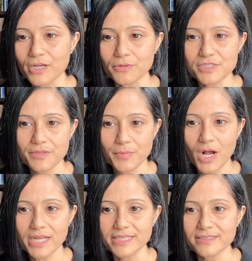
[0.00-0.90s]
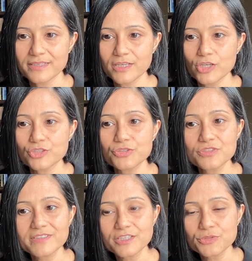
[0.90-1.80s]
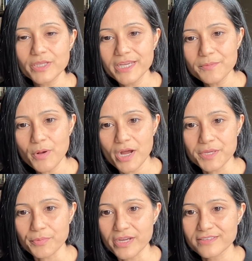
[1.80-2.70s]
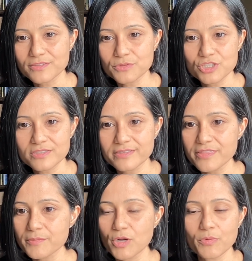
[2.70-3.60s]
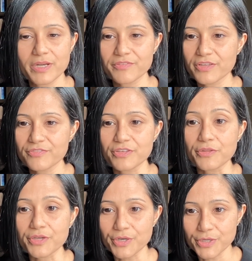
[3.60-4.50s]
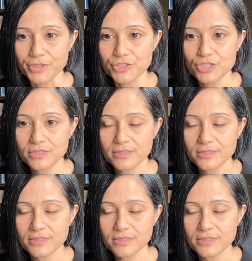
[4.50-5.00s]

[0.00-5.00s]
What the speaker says: go to the potty? Do you schedule in potty breaks or just let them go whenever they feel the urge?